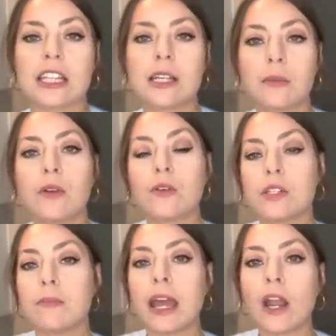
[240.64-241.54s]
As someone who has
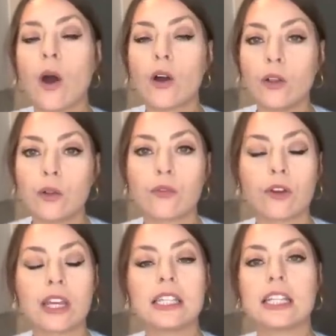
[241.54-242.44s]
been
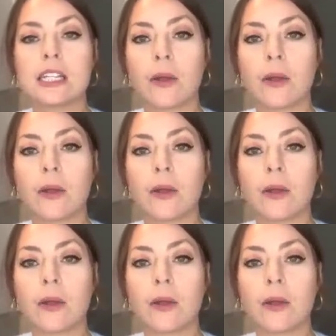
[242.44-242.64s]
gluten-free since